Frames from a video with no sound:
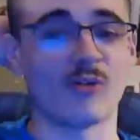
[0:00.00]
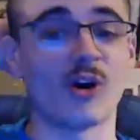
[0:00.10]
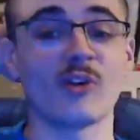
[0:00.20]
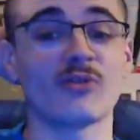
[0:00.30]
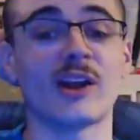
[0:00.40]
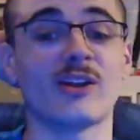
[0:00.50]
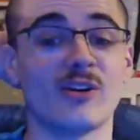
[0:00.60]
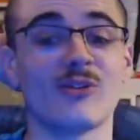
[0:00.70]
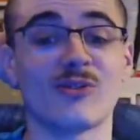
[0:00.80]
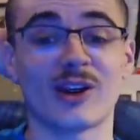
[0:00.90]
right, thank
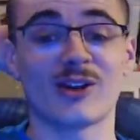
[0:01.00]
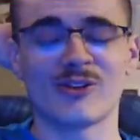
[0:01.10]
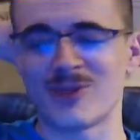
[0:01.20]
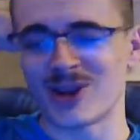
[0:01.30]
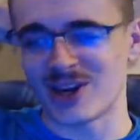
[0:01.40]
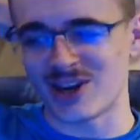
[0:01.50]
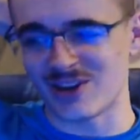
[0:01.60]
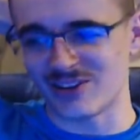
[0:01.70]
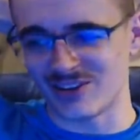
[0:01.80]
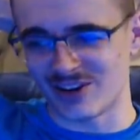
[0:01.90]
you, you're being an
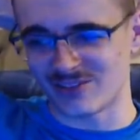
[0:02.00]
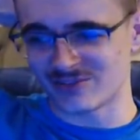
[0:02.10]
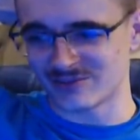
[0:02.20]
idiot, you know.